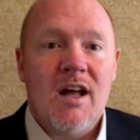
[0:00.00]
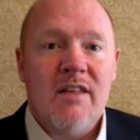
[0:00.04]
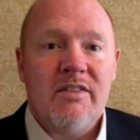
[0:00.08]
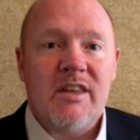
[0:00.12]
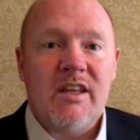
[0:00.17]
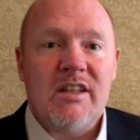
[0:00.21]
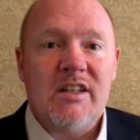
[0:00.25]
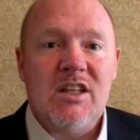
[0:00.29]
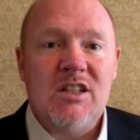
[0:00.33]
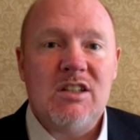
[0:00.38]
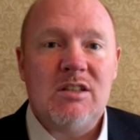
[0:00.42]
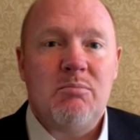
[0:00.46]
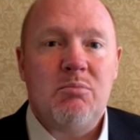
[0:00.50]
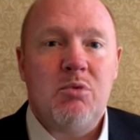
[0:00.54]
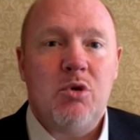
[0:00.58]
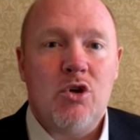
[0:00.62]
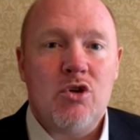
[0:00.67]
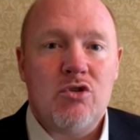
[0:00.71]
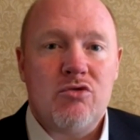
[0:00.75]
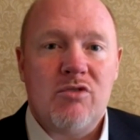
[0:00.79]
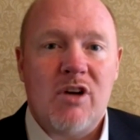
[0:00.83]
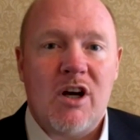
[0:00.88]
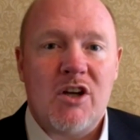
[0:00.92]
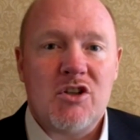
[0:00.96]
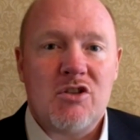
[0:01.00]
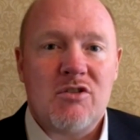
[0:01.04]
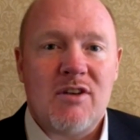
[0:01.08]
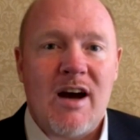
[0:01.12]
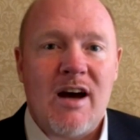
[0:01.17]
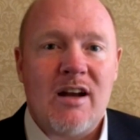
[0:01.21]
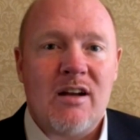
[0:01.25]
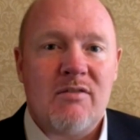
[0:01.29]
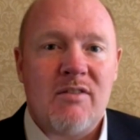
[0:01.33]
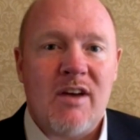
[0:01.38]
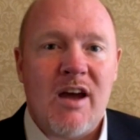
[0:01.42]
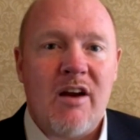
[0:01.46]
They need to push Russia
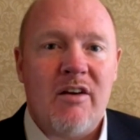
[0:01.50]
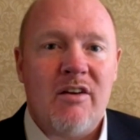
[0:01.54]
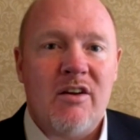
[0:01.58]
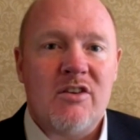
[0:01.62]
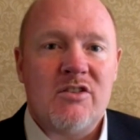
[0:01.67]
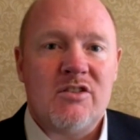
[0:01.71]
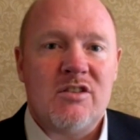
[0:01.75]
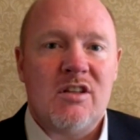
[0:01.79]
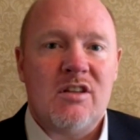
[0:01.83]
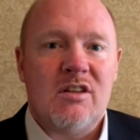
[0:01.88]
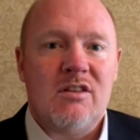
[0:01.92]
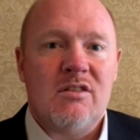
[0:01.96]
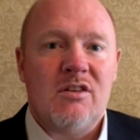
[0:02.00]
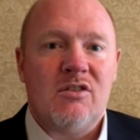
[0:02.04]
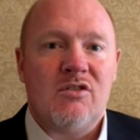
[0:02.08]
out of areas that the